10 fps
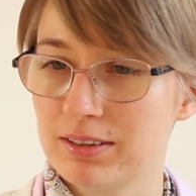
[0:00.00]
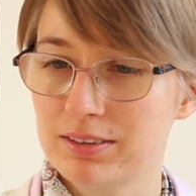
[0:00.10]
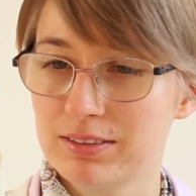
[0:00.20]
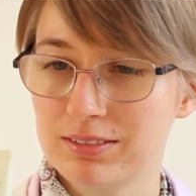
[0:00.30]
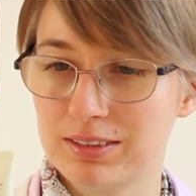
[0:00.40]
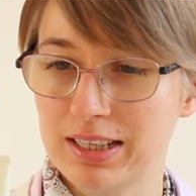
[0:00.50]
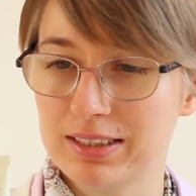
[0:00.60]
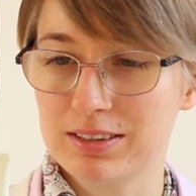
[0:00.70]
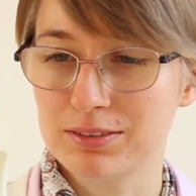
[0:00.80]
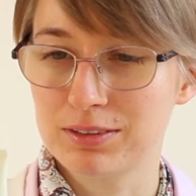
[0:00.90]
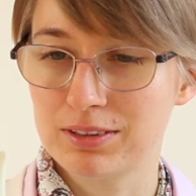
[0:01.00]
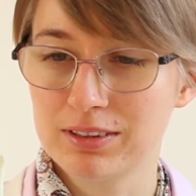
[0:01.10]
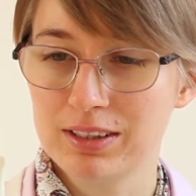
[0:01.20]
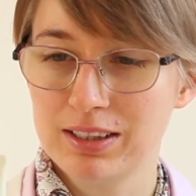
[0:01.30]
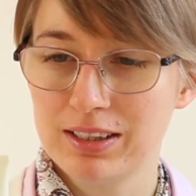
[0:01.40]
Oh, nice. So
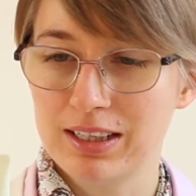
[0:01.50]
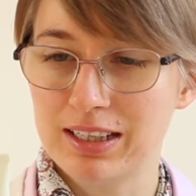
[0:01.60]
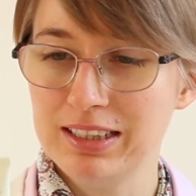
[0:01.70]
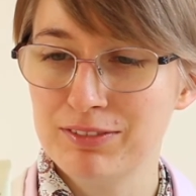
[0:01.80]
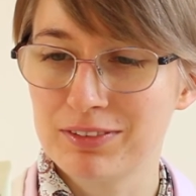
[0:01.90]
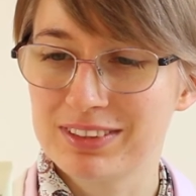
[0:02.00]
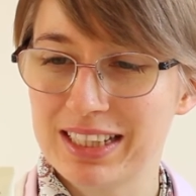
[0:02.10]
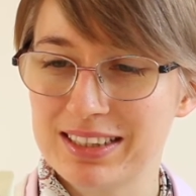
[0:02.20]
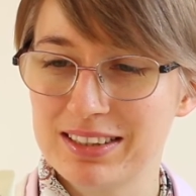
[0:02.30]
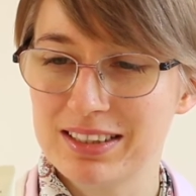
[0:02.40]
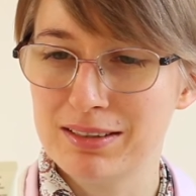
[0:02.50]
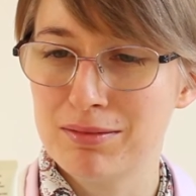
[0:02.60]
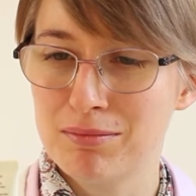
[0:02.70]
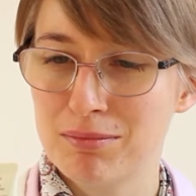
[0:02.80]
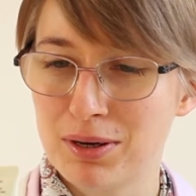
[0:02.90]
Leave-On Dead
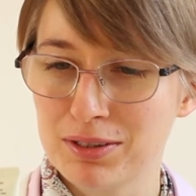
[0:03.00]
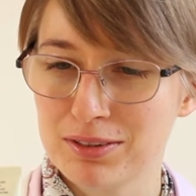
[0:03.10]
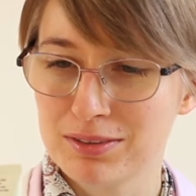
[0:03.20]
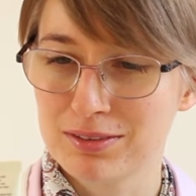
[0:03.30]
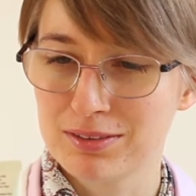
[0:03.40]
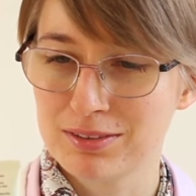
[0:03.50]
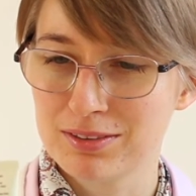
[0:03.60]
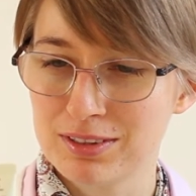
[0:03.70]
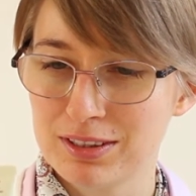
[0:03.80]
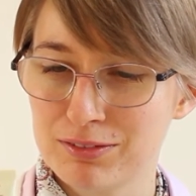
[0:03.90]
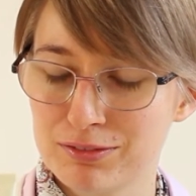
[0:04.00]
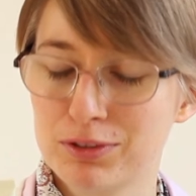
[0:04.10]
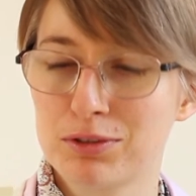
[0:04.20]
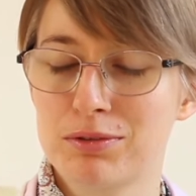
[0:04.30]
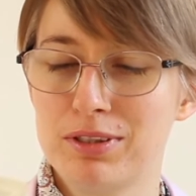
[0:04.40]
Sea Mud
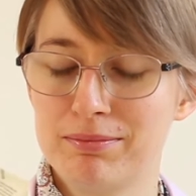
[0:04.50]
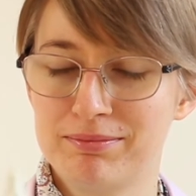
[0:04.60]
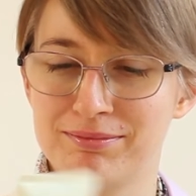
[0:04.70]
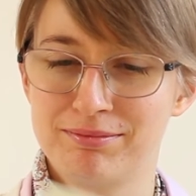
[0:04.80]
Foot Cream.